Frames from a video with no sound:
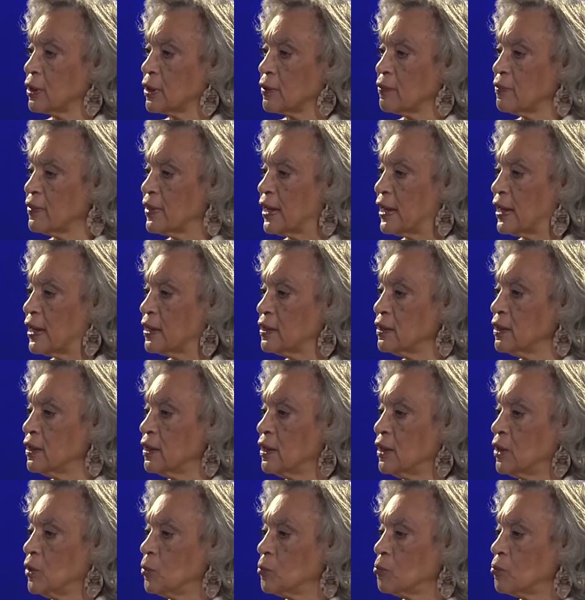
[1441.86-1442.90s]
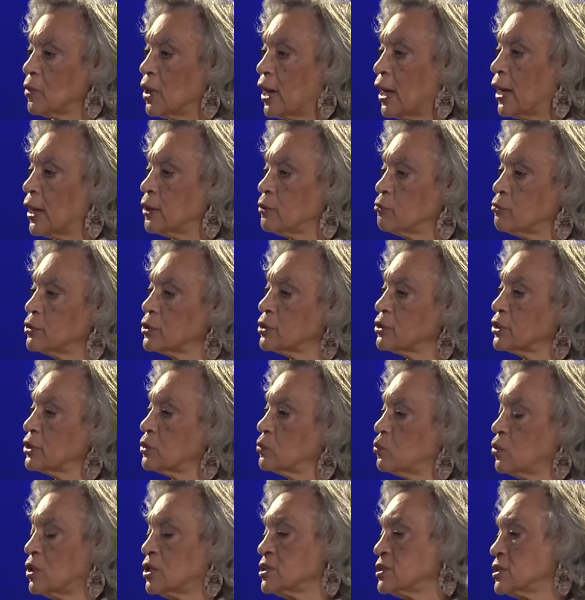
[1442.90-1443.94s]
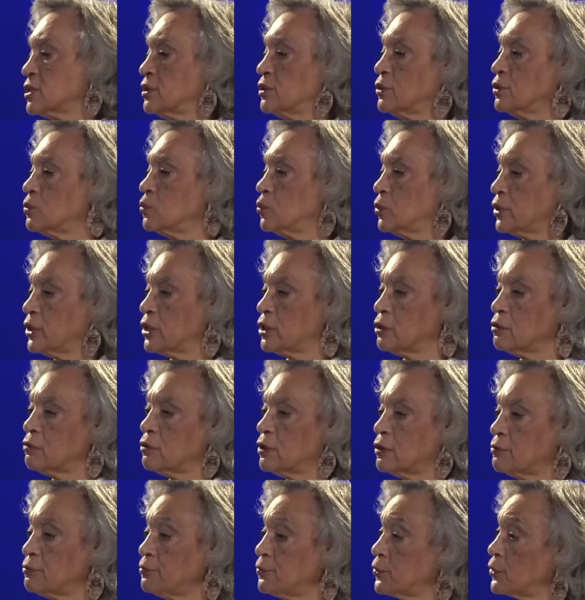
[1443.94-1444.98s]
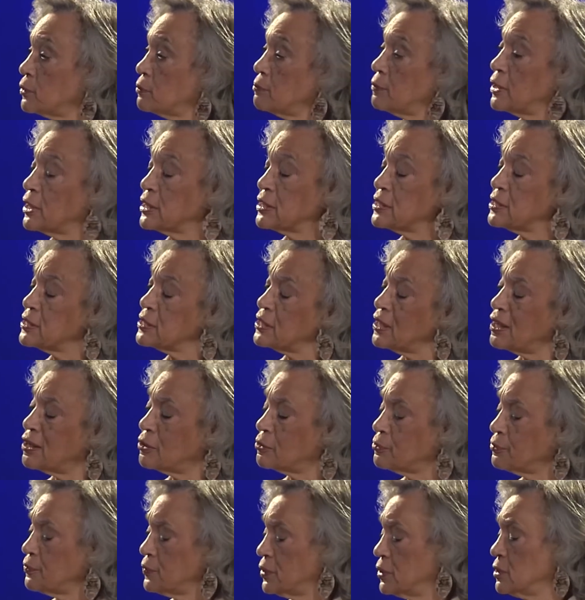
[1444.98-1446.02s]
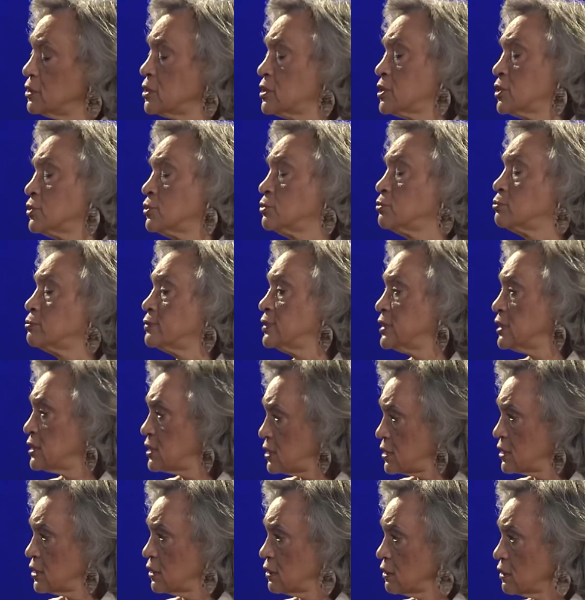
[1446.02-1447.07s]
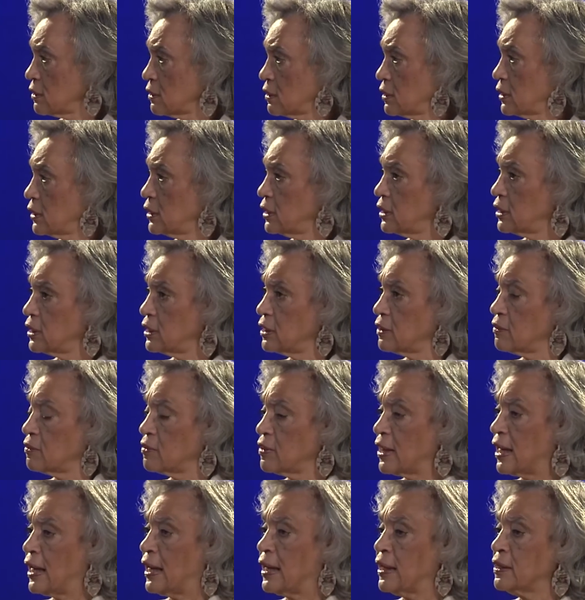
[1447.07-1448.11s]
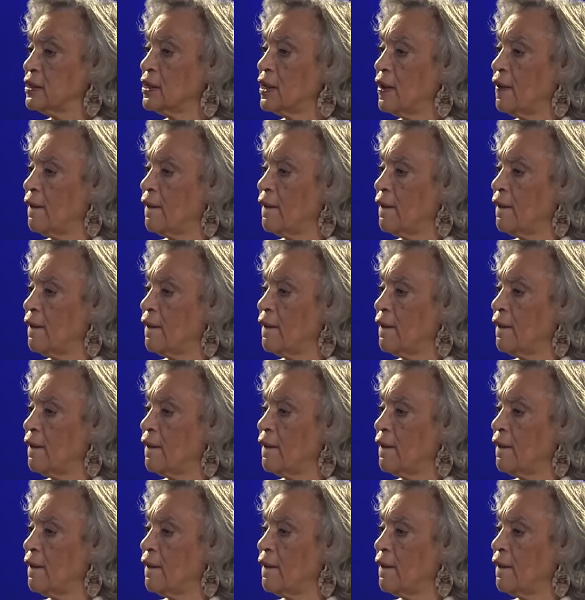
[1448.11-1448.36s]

that I really wasn't aware of for myself until recently, that